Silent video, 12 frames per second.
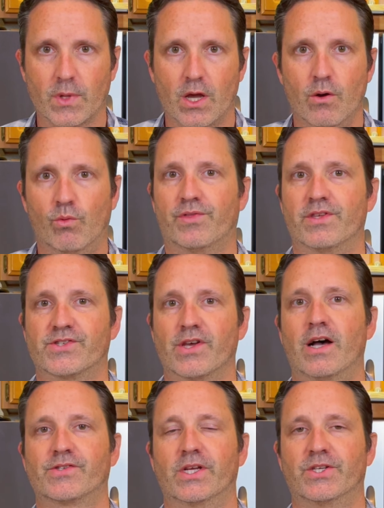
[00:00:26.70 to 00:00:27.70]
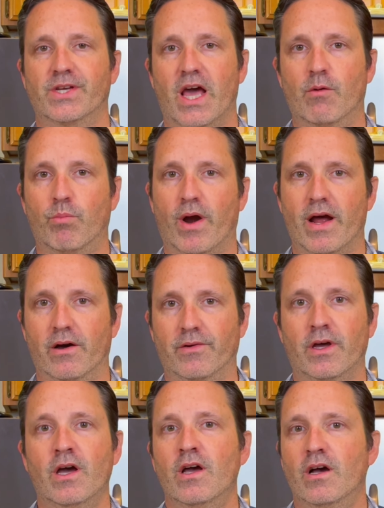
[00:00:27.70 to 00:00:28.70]
With the sausage now browned,
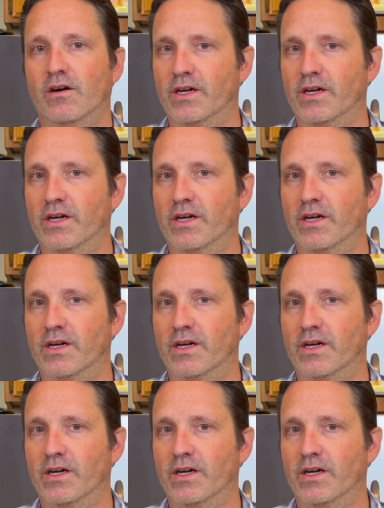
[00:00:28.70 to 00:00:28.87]
let's